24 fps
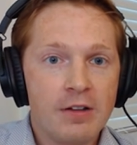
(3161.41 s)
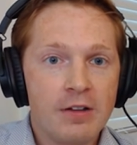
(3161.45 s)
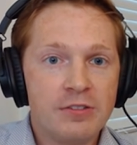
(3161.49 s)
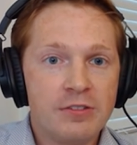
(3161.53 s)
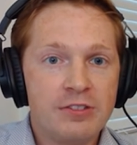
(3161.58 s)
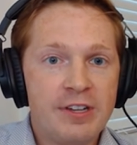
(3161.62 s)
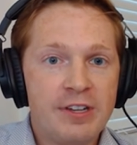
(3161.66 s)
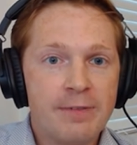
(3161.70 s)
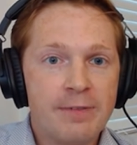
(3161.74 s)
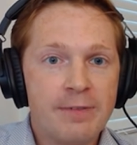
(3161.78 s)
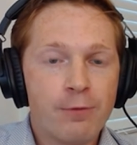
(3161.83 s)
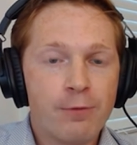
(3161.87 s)

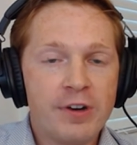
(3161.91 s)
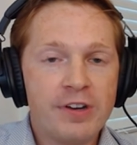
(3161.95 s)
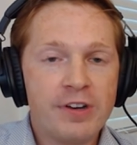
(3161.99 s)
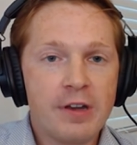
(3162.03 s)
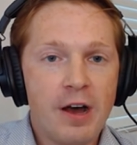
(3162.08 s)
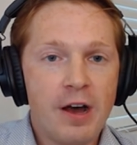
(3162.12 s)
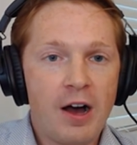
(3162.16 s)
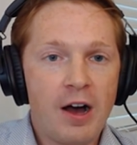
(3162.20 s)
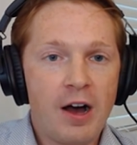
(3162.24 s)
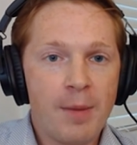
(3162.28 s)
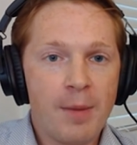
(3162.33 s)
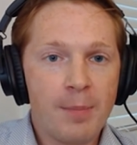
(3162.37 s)
different
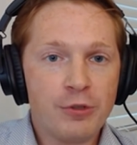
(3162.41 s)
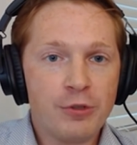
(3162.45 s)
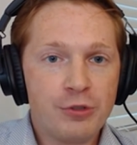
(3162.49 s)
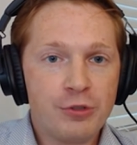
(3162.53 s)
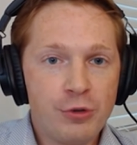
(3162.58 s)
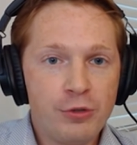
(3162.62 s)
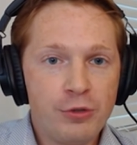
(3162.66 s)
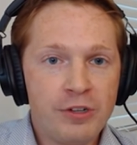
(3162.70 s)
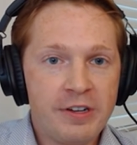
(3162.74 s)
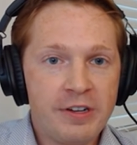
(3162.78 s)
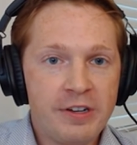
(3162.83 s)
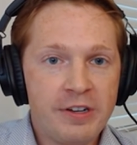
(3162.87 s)

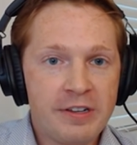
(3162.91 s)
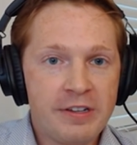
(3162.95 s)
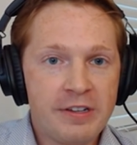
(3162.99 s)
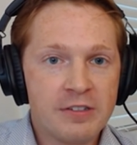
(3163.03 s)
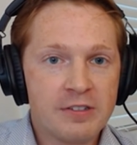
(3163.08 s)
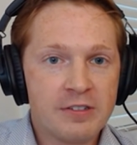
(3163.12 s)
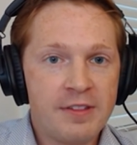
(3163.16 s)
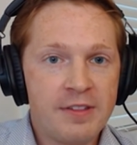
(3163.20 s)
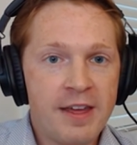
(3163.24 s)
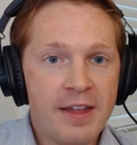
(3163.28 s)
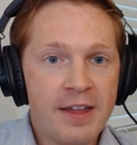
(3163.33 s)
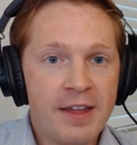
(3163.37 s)

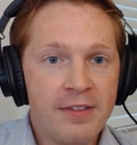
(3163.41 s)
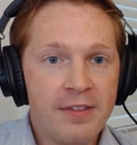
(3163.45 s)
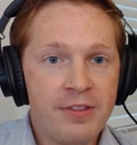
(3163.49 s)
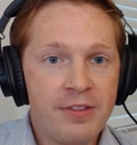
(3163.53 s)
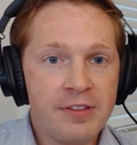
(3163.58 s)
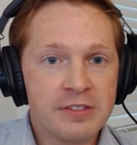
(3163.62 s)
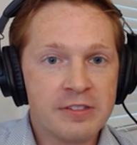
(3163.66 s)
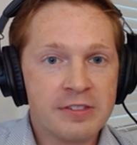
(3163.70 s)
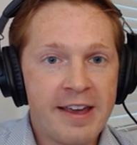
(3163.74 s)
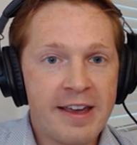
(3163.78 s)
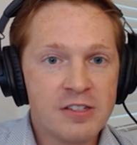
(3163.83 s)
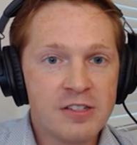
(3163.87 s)
opportunities that
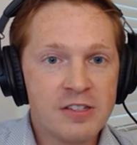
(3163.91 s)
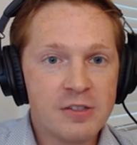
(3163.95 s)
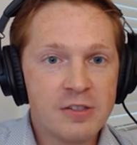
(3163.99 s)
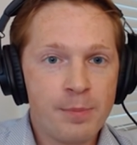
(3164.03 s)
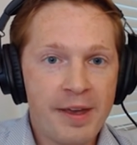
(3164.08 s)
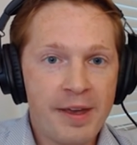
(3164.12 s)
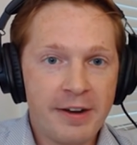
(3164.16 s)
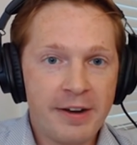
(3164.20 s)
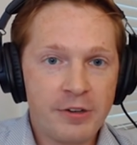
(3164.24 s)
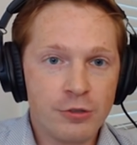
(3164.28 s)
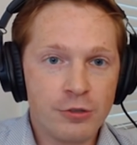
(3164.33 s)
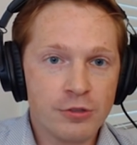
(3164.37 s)
these case
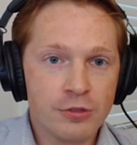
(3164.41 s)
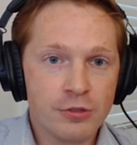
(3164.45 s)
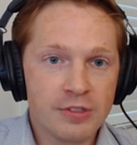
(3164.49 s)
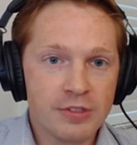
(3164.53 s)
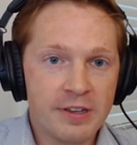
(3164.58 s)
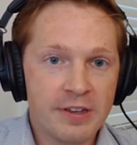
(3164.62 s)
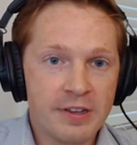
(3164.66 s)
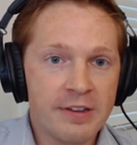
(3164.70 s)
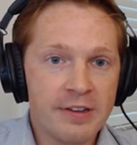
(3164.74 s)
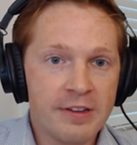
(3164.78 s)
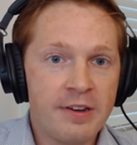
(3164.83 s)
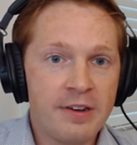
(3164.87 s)
managers
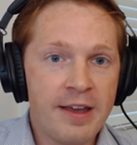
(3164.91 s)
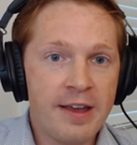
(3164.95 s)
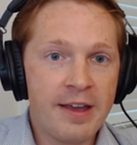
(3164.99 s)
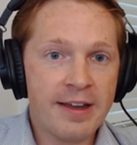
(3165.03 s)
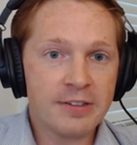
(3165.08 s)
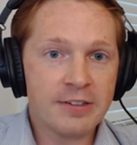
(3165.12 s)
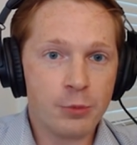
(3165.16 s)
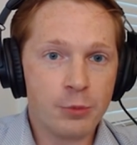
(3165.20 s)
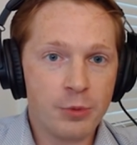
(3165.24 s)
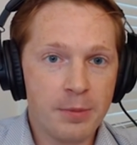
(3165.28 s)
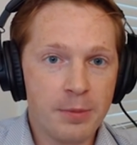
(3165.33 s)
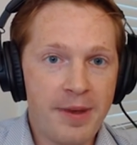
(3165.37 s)
can
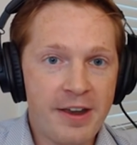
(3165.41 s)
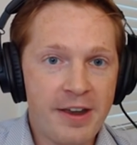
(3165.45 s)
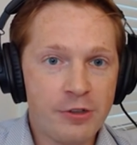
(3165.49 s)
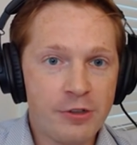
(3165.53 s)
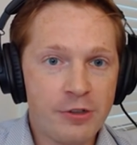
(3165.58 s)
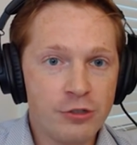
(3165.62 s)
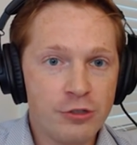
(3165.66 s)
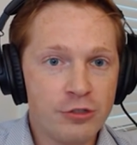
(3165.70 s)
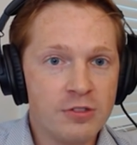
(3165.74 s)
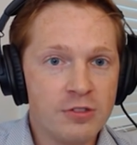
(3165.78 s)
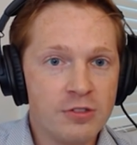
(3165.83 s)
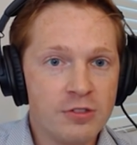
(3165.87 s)
connect with the
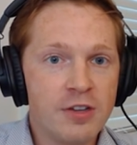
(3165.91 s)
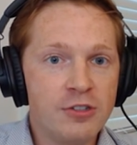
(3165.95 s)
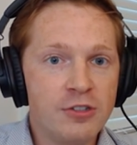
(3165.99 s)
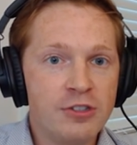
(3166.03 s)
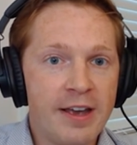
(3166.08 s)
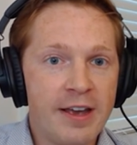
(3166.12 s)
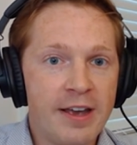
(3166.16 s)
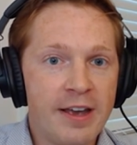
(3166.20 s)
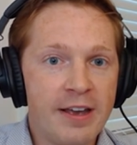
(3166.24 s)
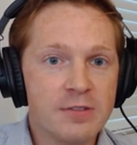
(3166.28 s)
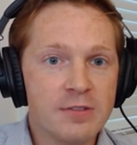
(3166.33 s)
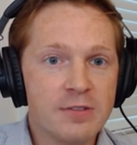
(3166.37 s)
patients, such
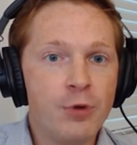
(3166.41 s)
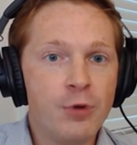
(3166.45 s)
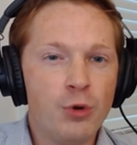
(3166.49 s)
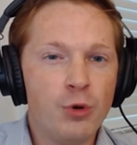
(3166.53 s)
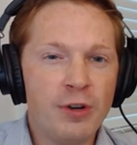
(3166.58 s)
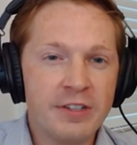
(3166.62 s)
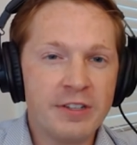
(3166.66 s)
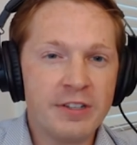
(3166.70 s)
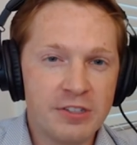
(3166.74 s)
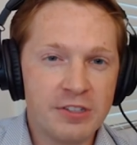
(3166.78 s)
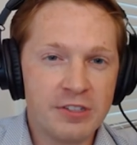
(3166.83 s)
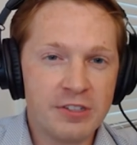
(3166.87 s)
as
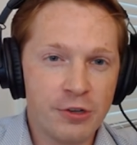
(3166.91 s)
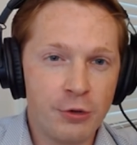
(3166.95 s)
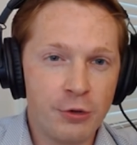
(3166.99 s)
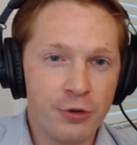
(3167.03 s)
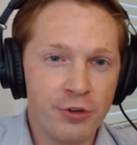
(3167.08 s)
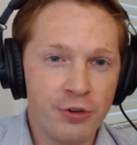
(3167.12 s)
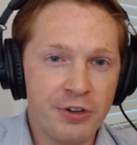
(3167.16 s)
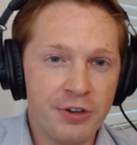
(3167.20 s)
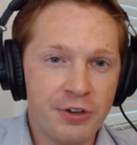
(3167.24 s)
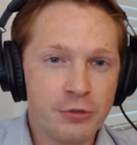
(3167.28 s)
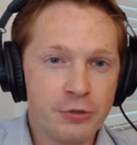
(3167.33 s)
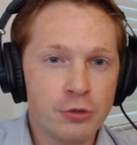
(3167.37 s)
food
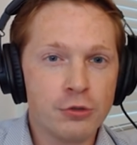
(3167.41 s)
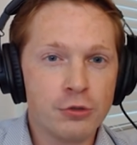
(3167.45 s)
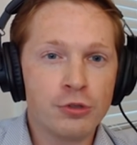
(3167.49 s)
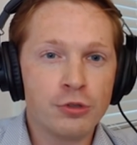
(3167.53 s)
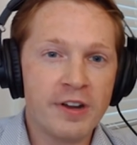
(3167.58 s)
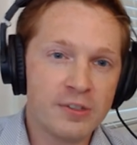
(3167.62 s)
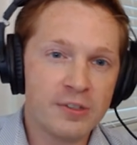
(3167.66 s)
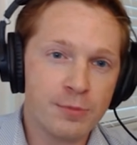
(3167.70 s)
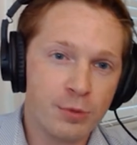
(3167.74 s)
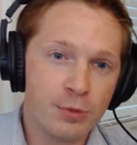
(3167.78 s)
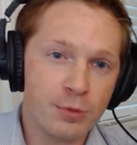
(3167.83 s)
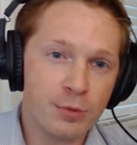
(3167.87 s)
insecurities or
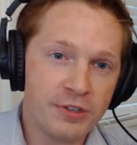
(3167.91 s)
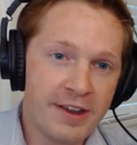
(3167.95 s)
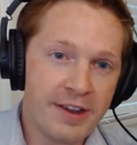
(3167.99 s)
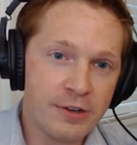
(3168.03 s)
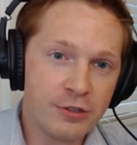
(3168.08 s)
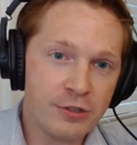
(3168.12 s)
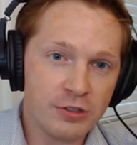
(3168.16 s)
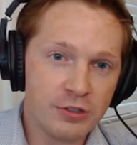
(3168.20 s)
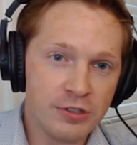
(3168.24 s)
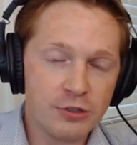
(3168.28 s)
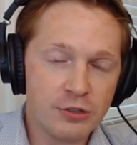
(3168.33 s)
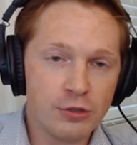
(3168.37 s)

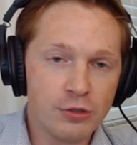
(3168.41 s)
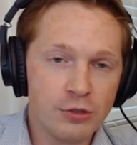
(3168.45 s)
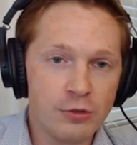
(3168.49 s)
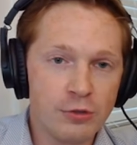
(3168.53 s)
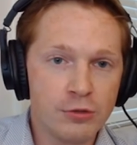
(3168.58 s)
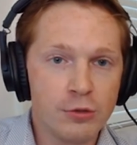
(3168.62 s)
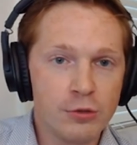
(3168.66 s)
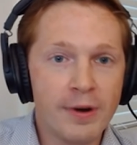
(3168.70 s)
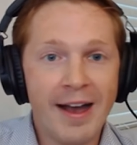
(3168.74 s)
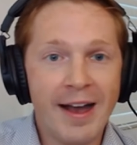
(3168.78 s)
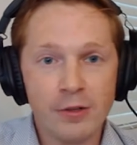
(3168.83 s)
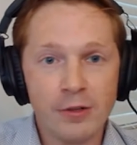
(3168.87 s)
transportation issues
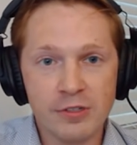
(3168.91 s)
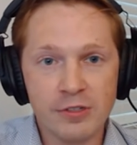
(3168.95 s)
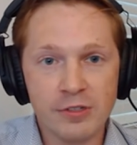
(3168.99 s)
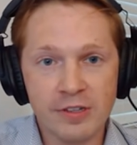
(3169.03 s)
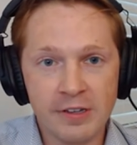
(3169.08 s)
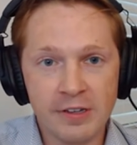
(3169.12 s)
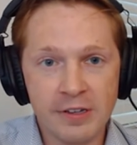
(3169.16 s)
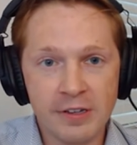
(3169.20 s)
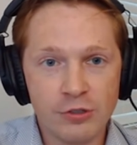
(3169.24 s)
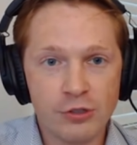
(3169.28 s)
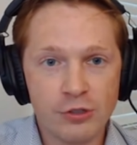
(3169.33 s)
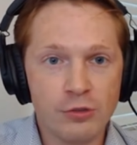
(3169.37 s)
or
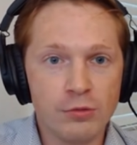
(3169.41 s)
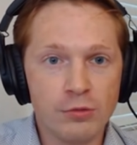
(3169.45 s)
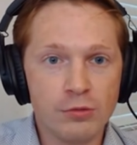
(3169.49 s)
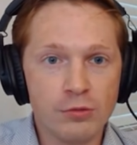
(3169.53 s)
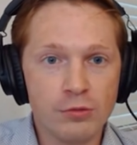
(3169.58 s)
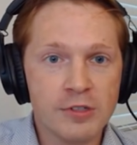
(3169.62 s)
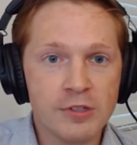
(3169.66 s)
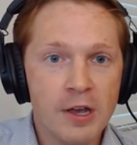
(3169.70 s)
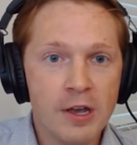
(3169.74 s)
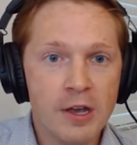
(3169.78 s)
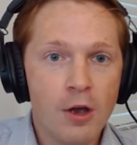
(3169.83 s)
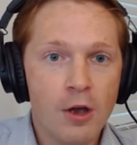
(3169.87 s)
housing
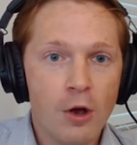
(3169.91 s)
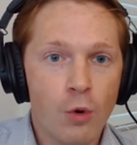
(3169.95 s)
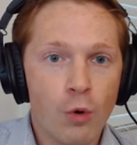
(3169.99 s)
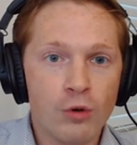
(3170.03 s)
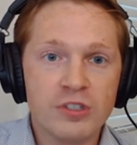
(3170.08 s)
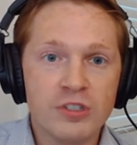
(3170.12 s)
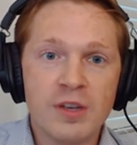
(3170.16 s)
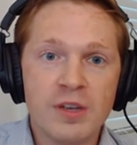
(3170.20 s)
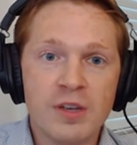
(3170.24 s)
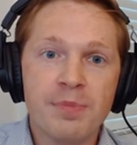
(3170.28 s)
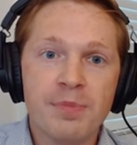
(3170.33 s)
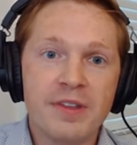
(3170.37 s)
issues
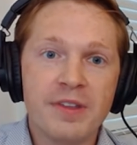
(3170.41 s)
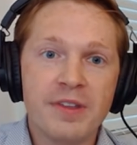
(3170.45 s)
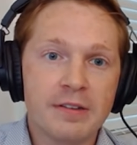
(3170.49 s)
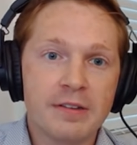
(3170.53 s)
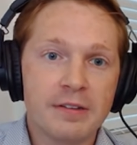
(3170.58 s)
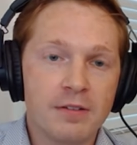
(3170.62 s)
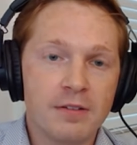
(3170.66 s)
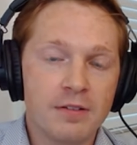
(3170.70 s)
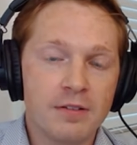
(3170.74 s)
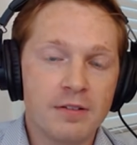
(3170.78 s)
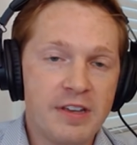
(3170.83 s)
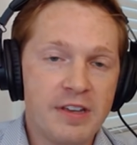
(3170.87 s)
or
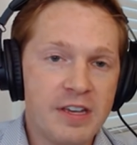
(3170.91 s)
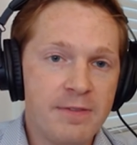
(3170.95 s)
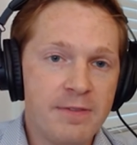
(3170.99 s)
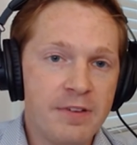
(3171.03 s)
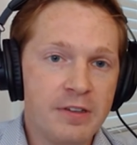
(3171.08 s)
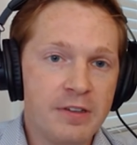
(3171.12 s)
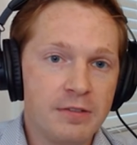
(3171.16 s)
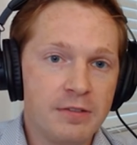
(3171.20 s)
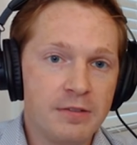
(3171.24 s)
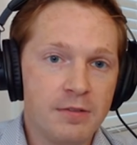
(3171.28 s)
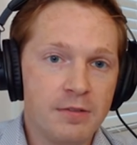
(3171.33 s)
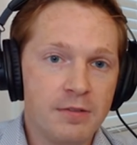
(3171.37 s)
something
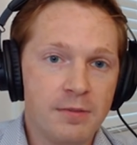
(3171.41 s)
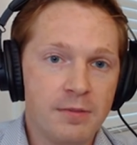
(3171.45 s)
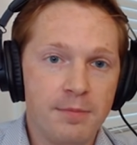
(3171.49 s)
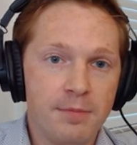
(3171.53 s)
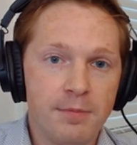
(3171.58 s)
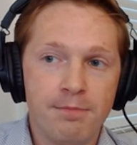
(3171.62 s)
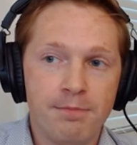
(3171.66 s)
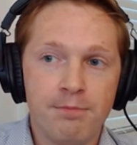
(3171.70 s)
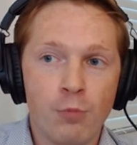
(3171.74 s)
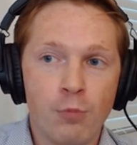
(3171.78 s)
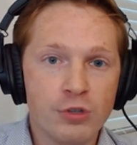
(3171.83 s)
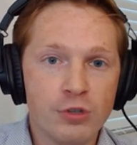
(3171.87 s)
even
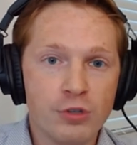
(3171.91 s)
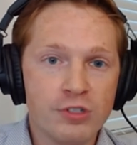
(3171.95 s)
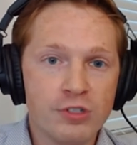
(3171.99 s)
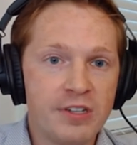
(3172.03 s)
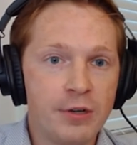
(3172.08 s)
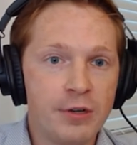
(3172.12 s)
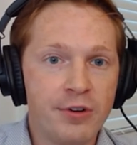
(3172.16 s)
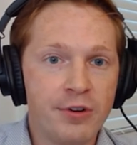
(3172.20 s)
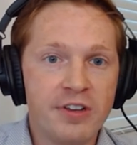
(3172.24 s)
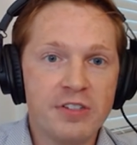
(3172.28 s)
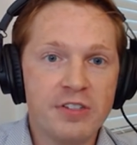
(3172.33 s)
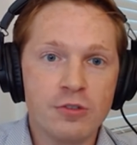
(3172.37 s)
more
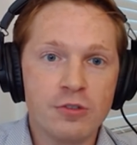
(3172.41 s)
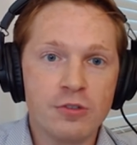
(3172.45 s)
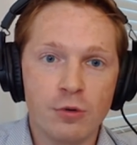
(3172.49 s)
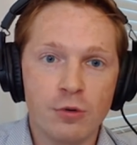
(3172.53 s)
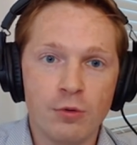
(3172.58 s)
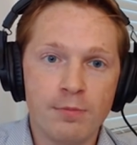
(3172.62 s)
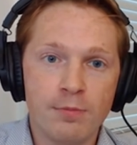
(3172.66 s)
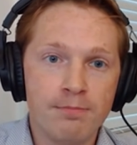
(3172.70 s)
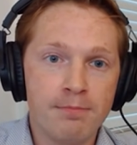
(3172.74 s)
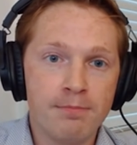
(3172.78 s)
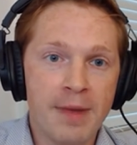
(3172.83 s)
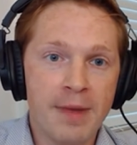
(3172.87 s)
serious
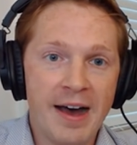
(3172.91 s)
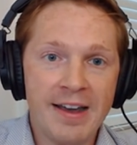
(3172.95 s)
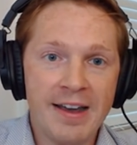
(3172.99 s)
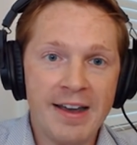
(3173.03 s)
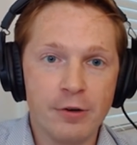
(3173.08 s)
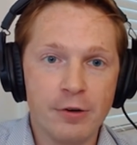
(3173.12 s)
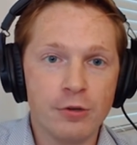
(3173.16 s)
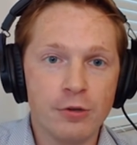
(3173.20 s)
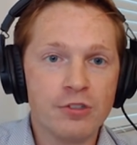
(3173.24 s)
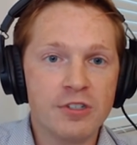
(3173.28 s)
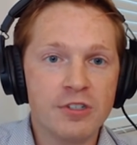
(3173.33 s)
or minor.